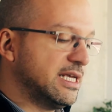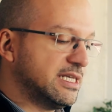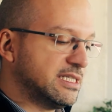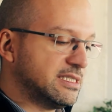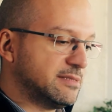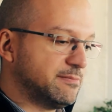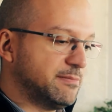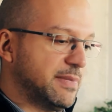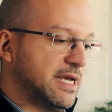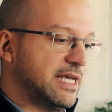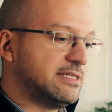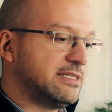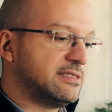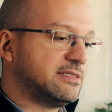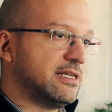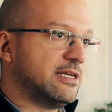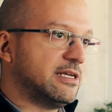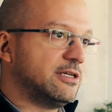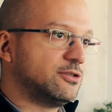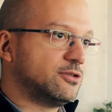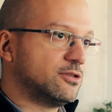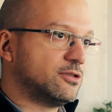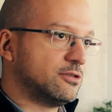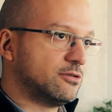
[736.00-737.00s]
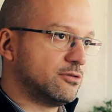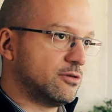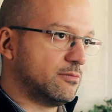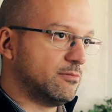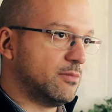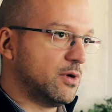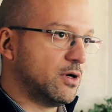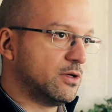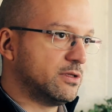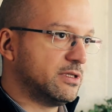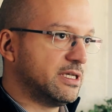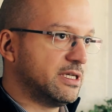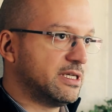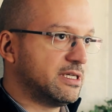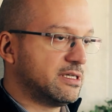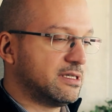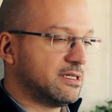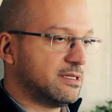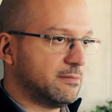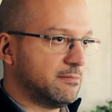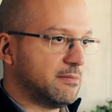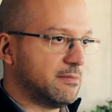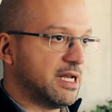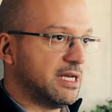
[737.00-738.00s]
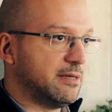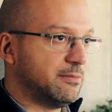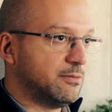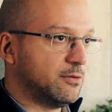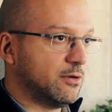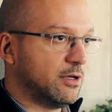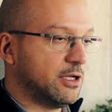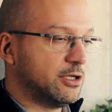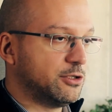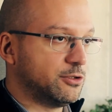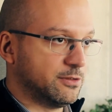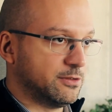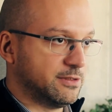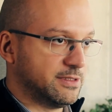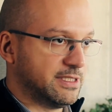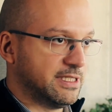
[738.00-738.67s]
space station robotic manipulation